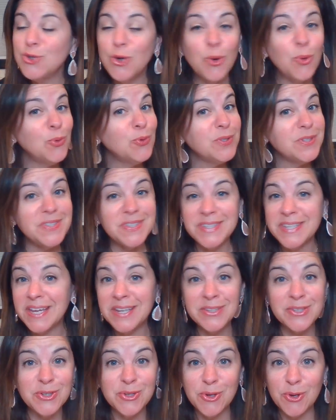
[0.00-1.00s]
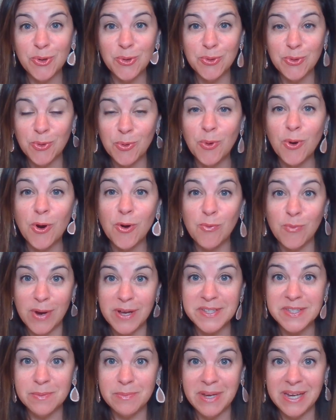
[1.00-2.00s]
Don't send a note or a
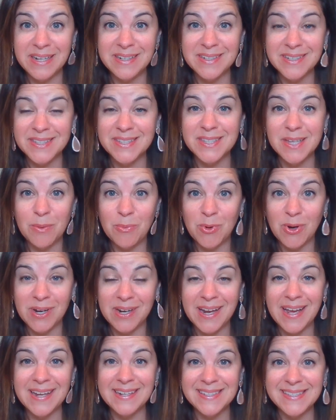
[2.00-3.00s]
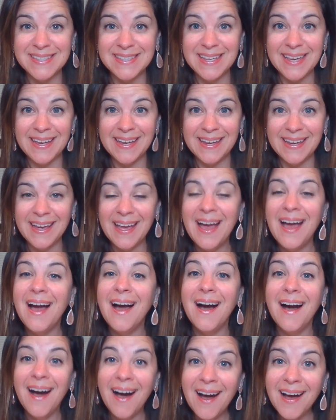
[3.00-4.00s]
resume to someone and say,
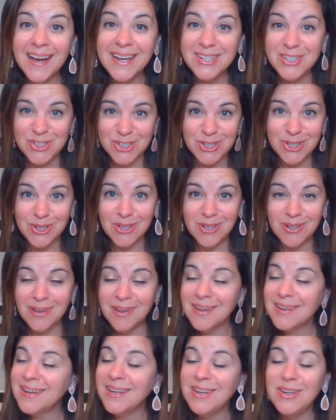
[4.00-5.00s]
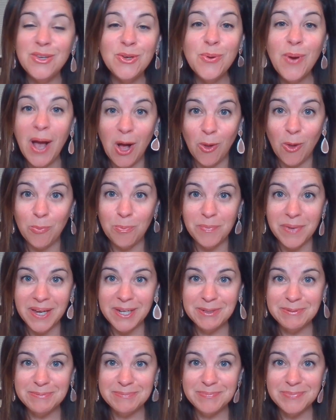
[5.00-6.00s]
Hi, Jill, can you help
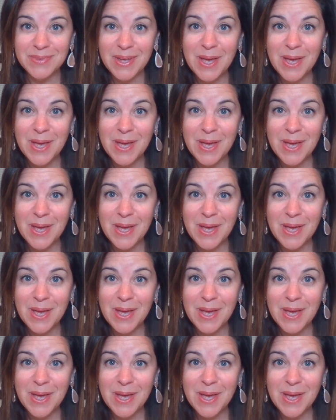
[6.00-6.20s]
me?